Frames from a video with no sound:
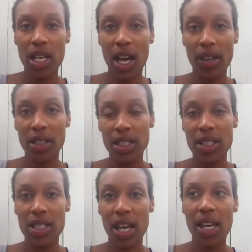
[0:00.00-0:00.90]
I
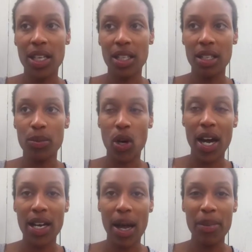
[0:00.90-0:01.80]
couldn't take it
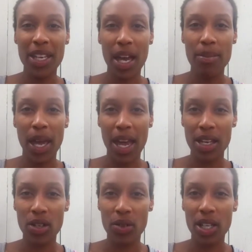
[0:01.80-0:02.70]
anymore. I became
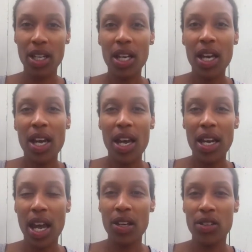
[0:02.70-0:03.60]
angry,
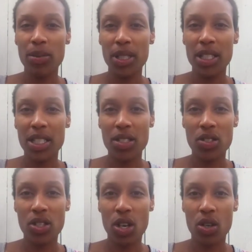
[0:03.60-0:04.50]
and angry because,
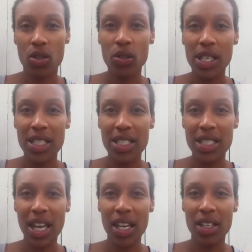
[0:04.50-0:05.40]
you know, it's
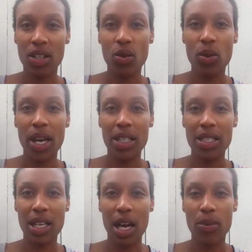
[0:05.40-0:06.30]
taken away the
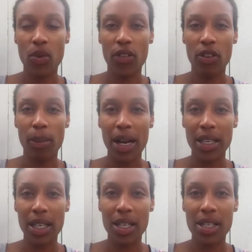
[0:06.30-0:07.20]
time away from my
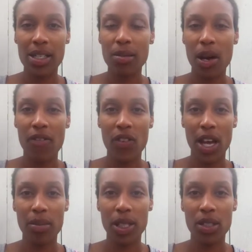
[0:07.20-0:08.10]
kids, my
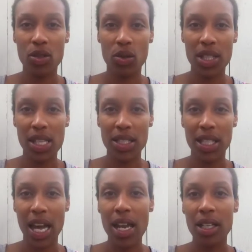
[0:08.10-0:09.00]
family, doing things
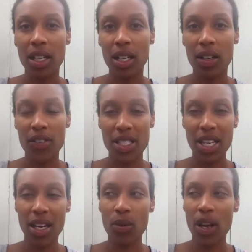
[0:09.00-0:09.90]
that I love. It's
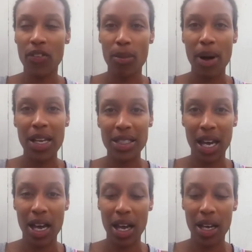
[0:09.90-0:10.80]
taken away from my
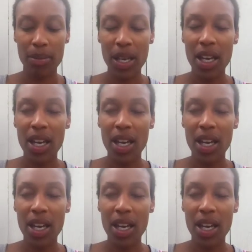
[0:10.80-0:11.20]
time.